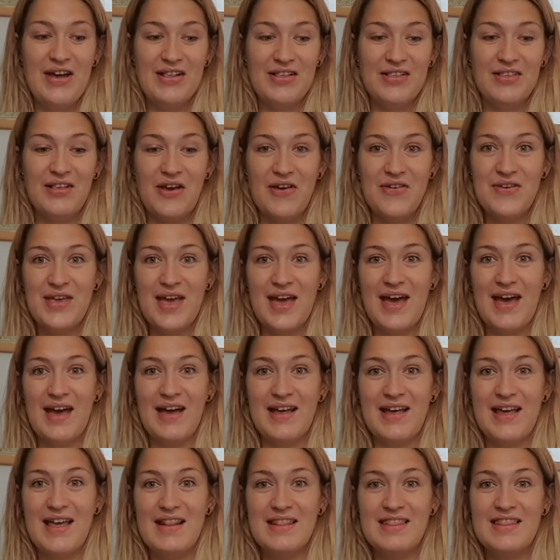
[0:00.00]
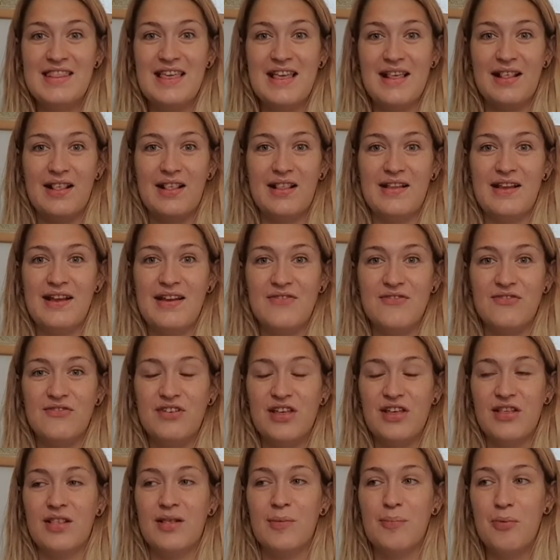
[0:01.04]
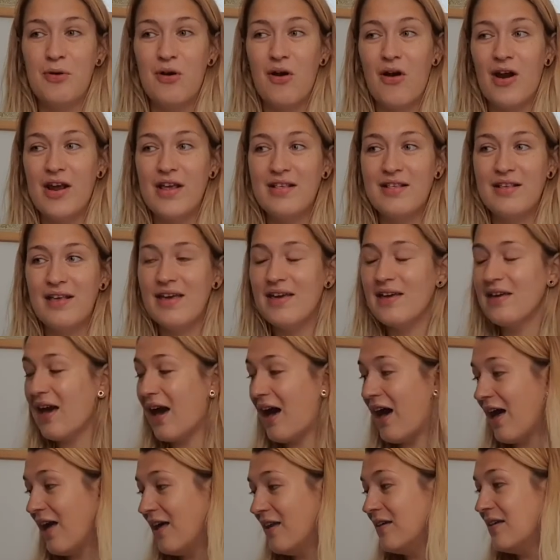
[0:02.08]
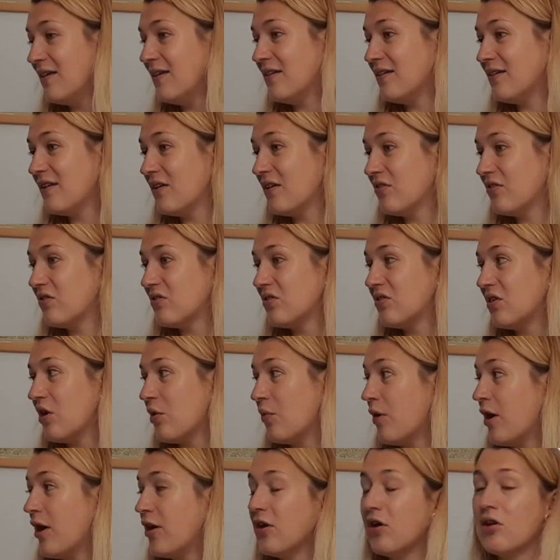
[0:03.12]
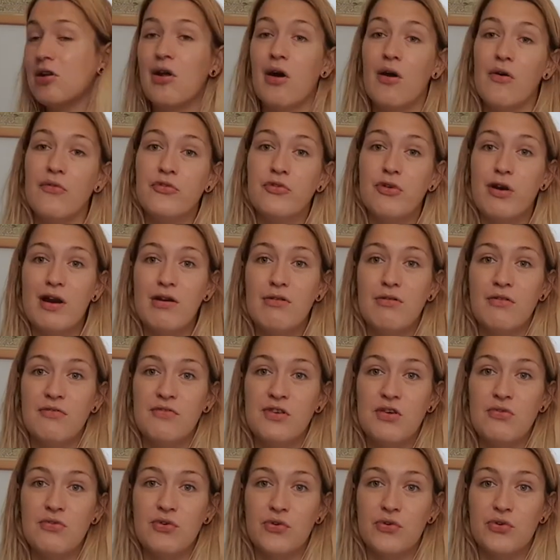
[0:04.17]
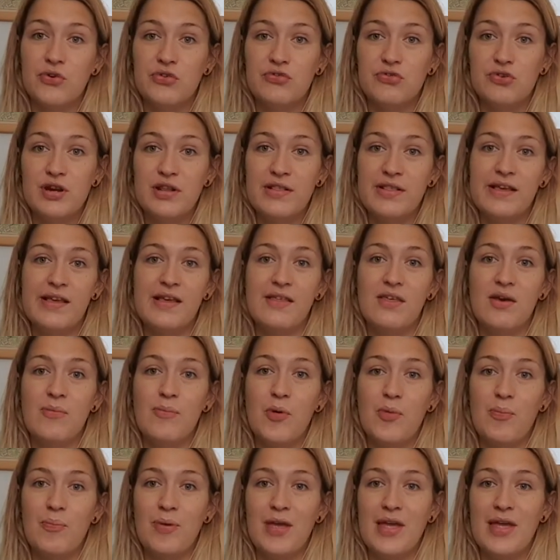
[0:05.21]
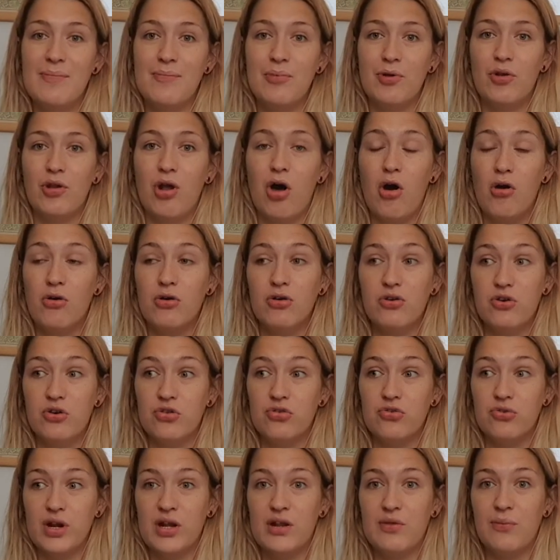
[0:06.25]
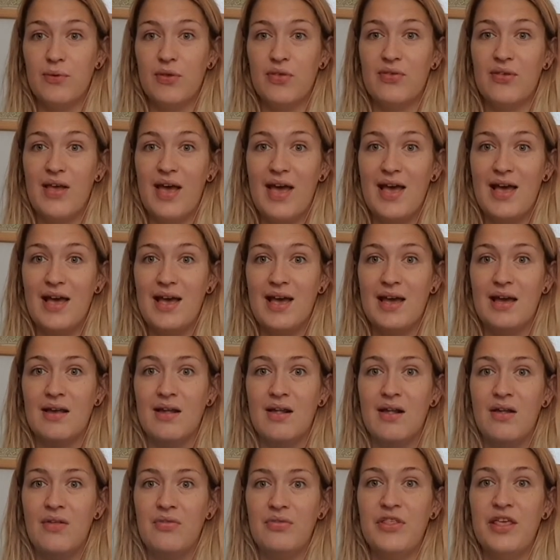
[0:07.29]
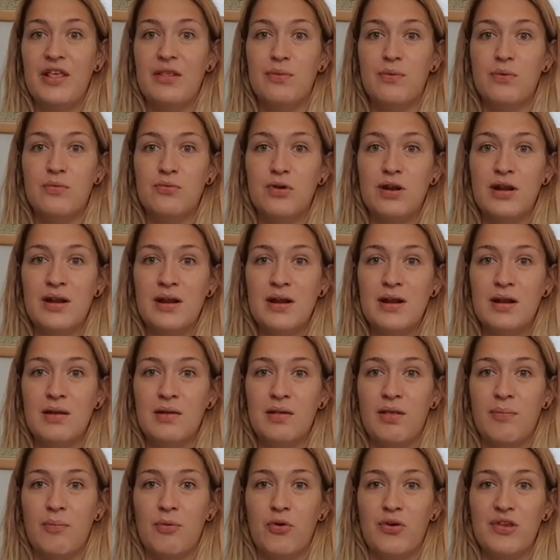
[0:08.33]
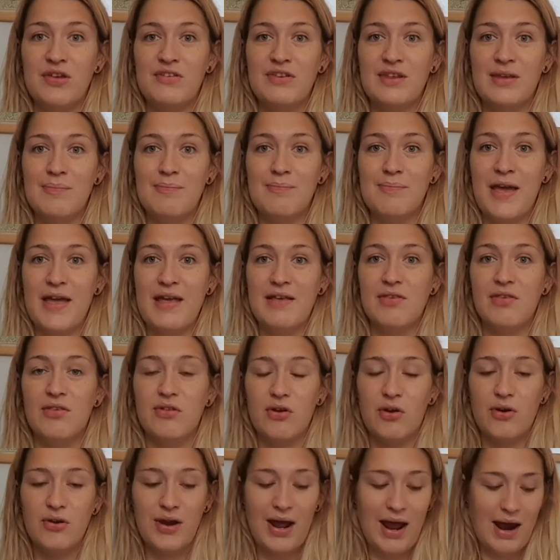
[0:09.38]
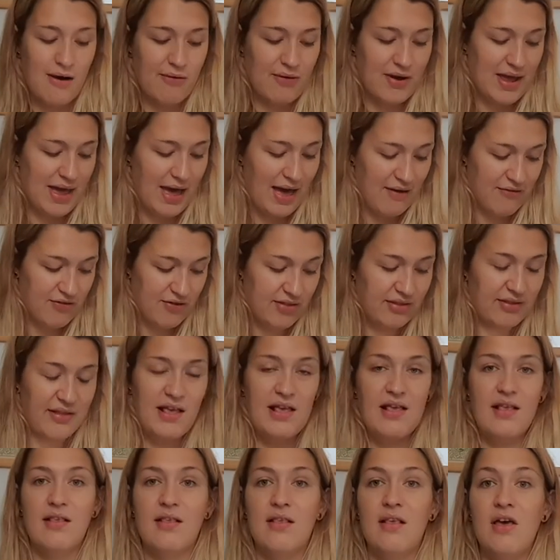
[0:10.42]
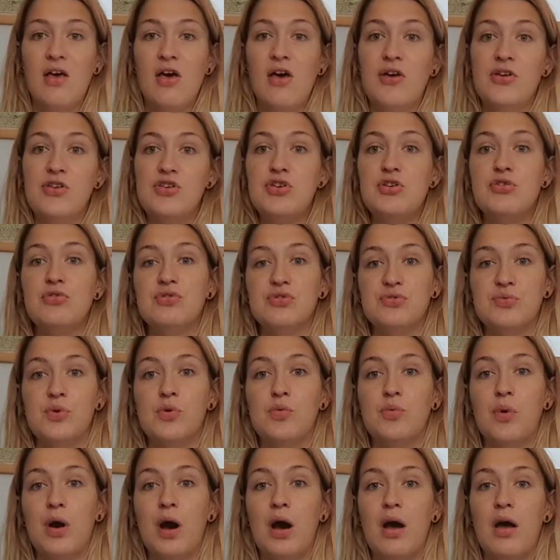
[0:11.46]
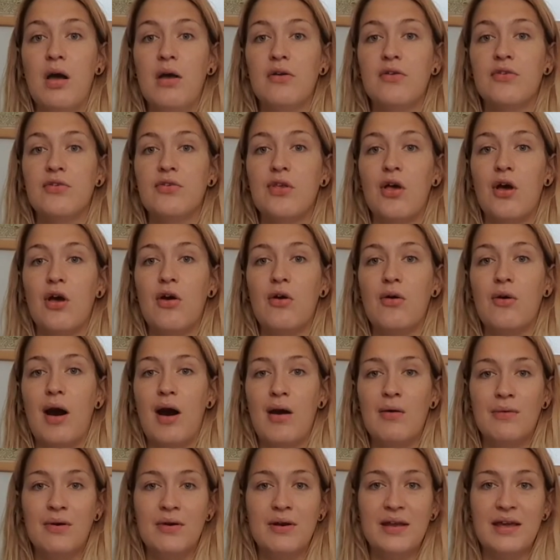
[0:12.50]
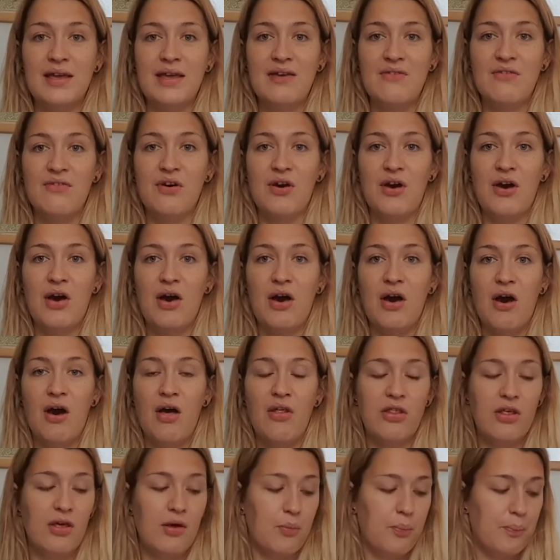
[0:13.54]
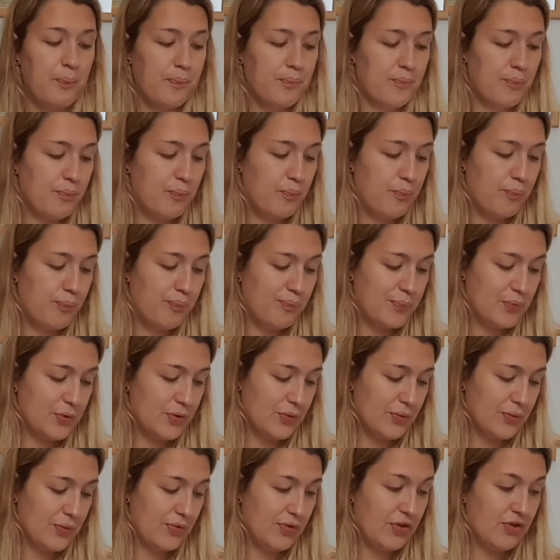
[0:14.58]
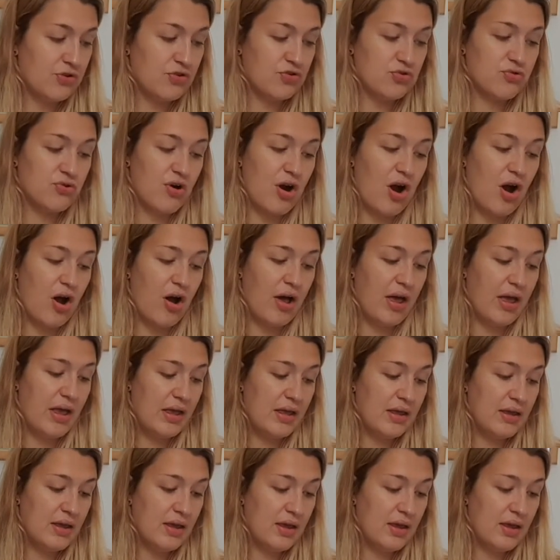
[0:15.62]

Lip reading: So yeah, this didn't feel surprising, and there weren't a lot of great reviews on Goodreads either, but people on Goodreads were saying this was really disappointing based on Harriet Evans's usual work. So I want to give her other books a try.